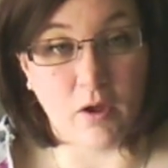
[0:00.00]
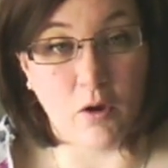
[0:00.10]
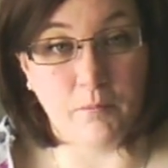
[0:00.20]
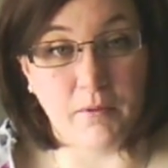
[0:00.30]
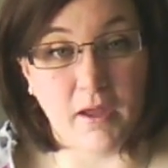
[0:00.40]

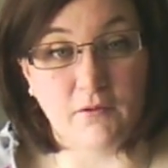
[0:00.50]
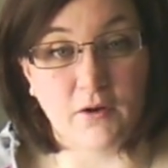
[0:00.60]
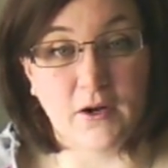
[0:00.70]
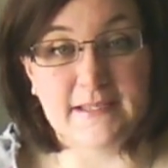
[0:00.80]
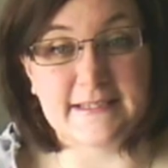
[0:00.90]
hope you have a
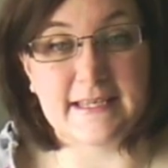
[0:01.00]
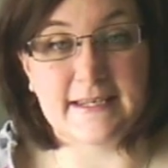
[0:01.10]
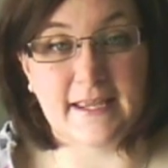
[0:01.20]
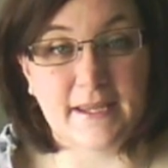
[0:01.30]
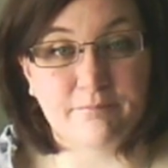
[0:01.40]
great
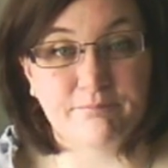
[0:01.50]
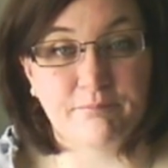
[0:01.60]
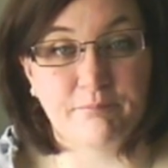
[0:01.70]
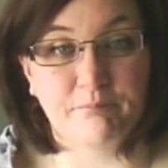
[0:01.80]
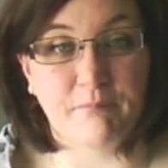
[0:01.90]
Sunday.
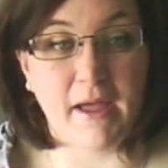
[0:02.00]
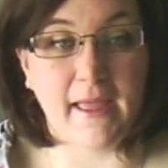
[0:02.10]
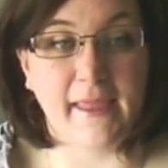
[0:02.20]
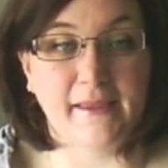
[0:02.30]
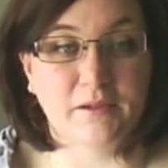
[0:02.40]

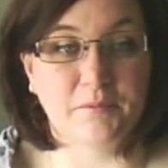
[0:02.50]
Bye.